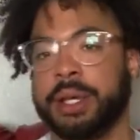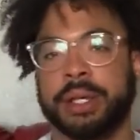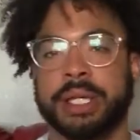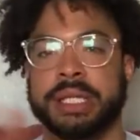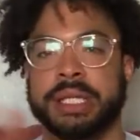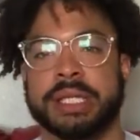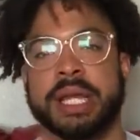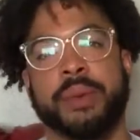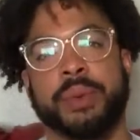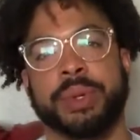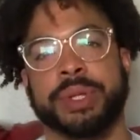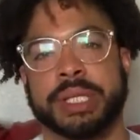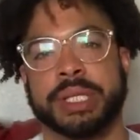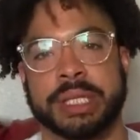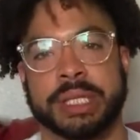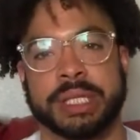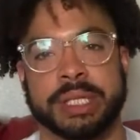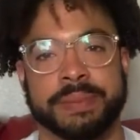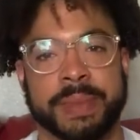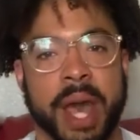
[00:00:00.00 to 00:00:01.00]
is not what
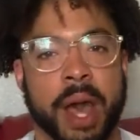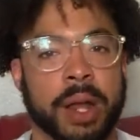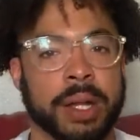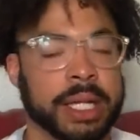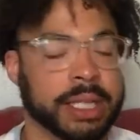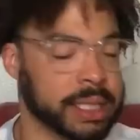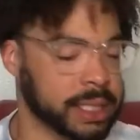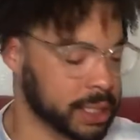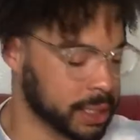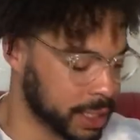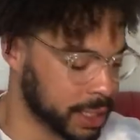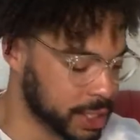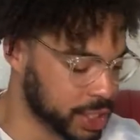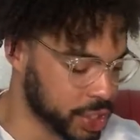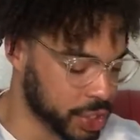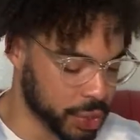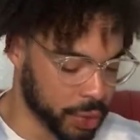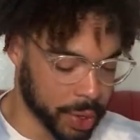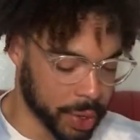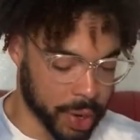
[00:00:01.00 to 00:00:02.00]
this is about. Let's
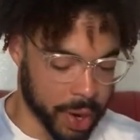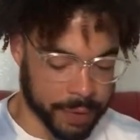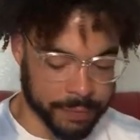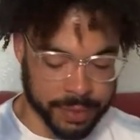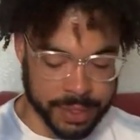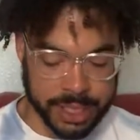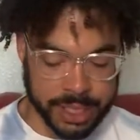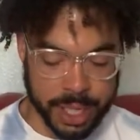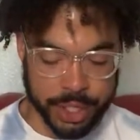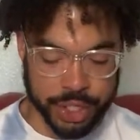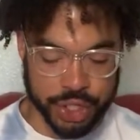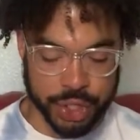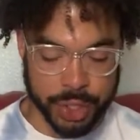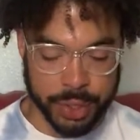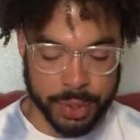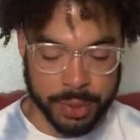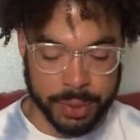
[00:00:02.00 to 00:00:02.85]
continue our conversation.